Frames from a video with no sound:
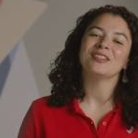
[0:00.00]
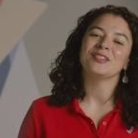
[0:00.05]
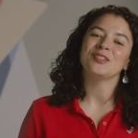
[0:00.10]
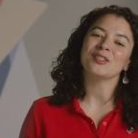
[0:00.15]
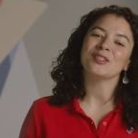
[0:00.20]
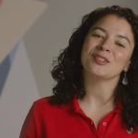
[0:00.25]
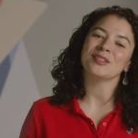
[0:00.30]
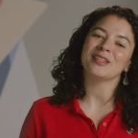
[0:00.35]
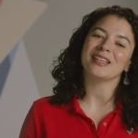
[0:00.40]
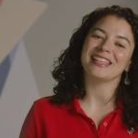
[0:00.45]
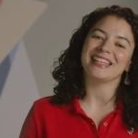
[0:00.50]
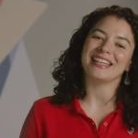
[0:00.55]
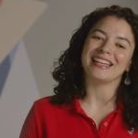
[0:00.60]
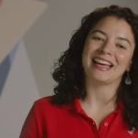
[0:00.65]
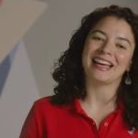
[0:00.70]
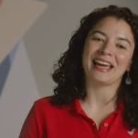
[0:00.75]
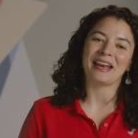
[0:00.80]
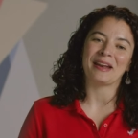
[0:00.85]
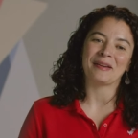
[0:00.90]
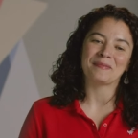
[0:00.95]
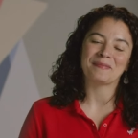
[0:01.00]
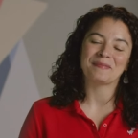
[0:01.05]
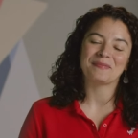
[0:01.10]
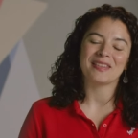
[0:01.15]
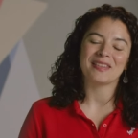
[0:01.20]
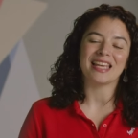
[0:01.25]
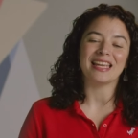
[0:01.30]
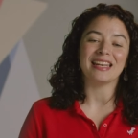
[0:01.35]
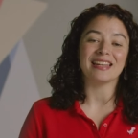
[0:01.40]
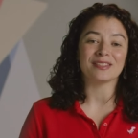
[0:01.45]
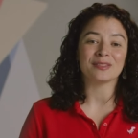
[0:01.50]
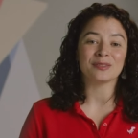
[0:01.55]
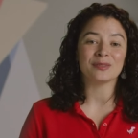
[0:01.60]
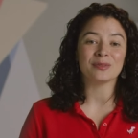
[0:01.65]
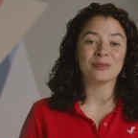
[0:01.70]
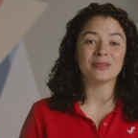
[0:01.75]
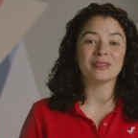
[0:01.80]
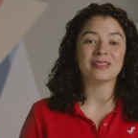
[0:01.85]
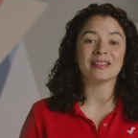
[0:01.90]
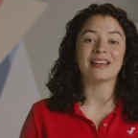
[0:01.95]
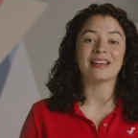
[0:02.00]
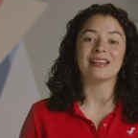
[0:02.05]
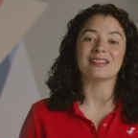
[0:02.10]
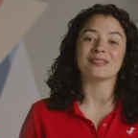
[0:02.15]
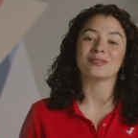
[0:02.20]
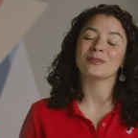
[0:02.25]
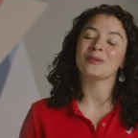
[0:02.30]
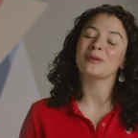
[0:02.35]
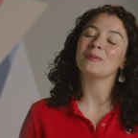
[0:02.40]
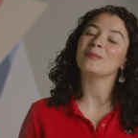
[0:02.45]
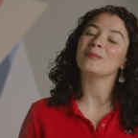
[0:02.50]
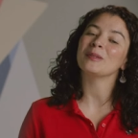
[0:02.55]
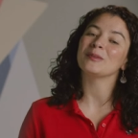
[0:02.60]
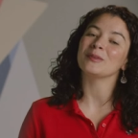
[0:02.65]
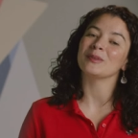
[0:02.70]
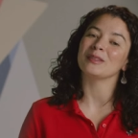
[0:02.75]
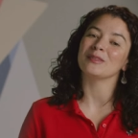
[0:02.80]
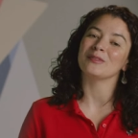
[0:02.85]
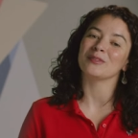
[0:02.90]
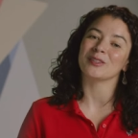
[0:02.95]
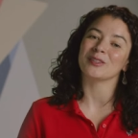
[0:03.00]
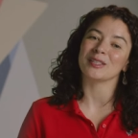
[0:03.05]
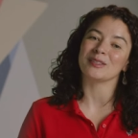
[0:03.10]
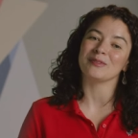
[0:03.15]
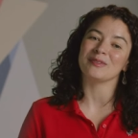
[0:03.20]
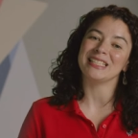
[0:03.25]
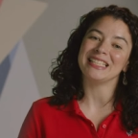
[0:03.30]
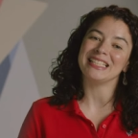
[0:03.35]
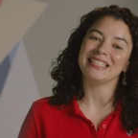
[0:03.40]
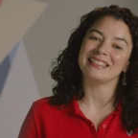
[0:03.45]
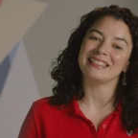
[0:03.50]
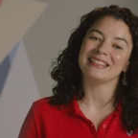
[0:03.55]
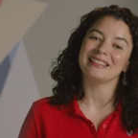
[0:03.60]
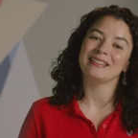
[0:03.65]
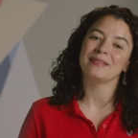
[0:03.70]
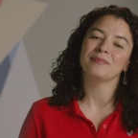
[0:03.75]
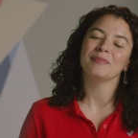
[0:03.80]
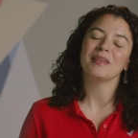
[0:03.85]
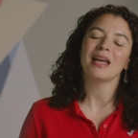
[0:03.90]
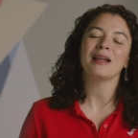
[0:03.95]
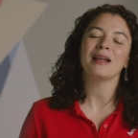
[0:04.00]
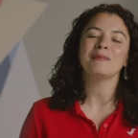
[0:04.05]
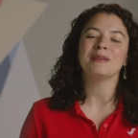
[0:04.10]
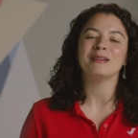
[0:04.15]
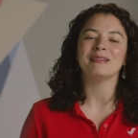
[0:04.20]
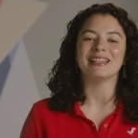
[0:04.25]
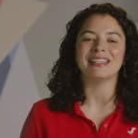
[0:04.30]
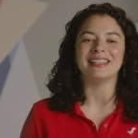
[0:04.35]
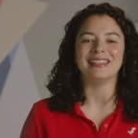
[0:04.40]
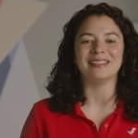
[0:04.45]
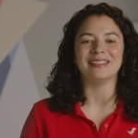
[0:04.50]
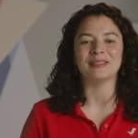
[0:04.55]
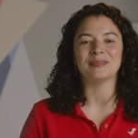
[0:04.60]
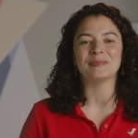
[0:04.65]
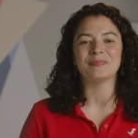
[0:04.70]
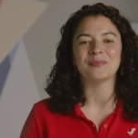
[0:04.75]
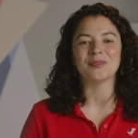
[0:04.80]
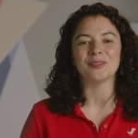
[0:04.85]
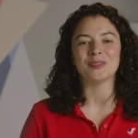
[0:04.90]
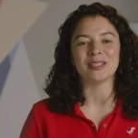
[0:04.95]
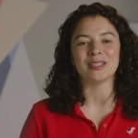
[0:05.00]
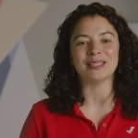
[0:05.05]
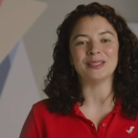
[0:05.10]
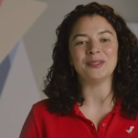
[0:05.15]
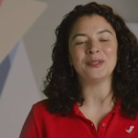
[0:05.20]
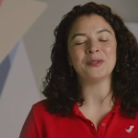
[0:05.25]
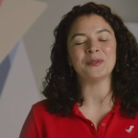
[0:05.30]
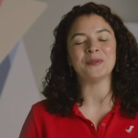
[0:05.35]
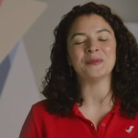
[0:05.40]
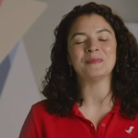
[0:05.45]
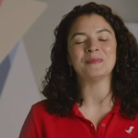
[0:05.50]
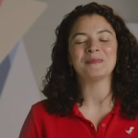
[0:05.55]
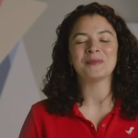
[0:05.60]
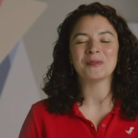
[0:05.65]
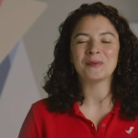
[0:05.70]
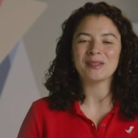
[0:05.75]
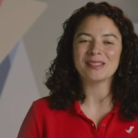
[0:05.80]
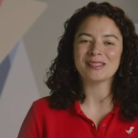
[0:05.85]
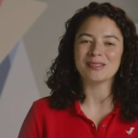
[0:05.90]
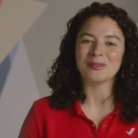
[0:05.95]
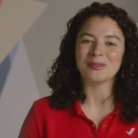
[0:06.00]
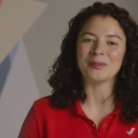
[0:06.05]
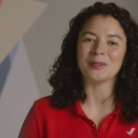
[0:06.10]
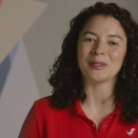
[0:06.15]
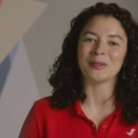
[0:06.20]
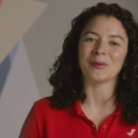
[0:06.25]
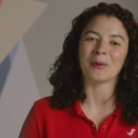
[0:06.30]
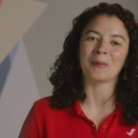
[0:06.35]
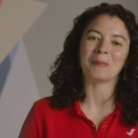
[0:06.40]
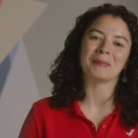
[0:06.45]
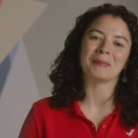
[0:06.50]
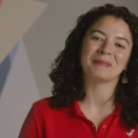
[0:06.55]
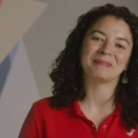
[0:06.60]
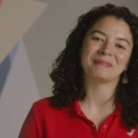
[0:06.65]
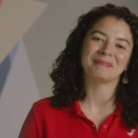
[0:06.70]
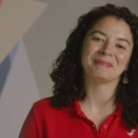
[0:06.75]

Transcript: Yo soy Adriana Jara, and as soon as Chrome one twenty-four is released, I'll be right here to tell you what's new in Chrome.